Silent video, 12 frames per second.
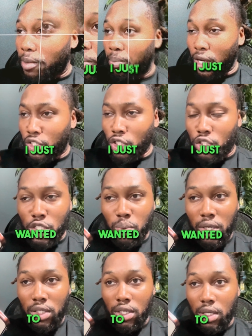But just
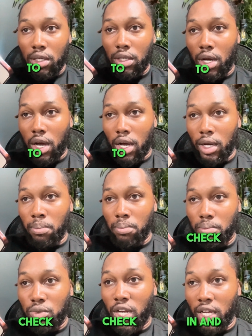wanted to
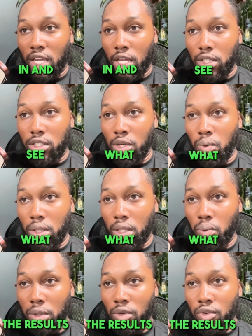check in and see what
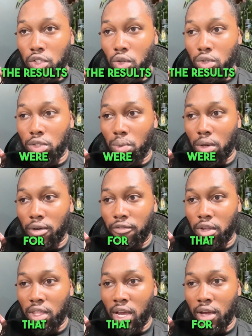the results were for
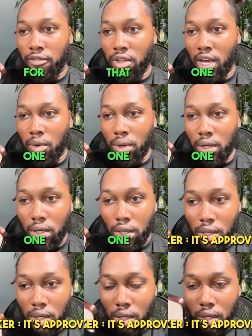that one.
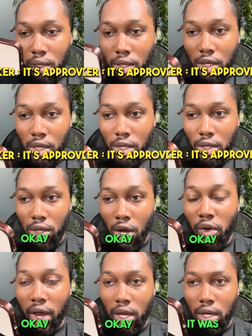
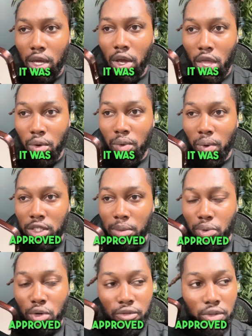Okay, it was
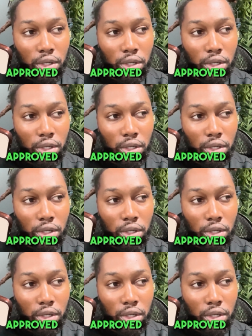approved?